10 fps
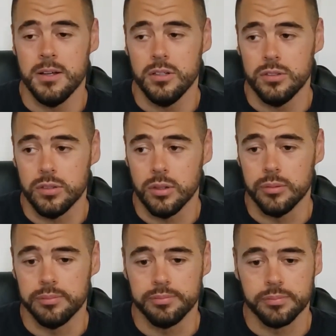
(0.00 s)
So
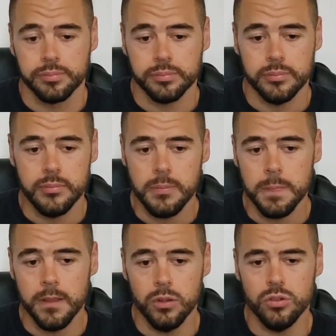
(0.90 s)

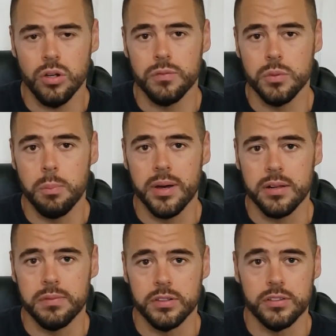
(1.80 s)
those are a few
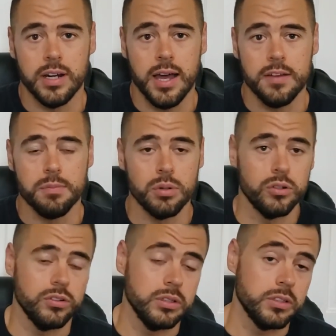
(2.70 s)
benefits that I've
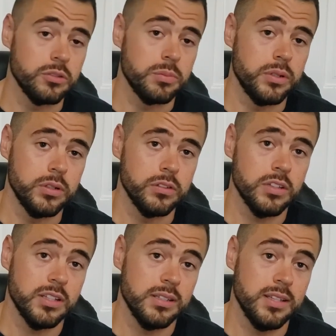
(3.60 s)
personally experienced
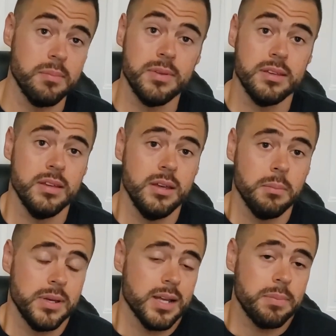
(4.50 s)
that may
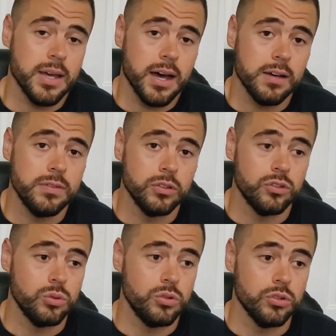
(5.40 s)
not be obvious
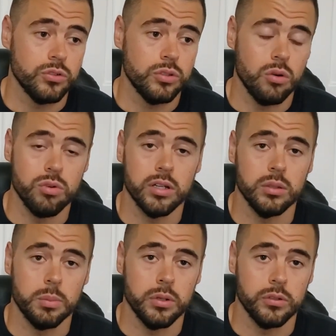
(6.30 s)
to just a regular
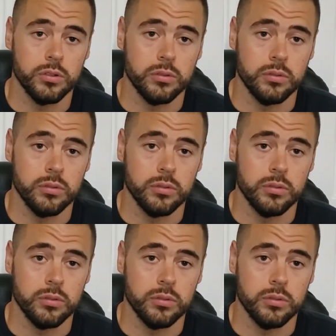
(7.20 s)
person.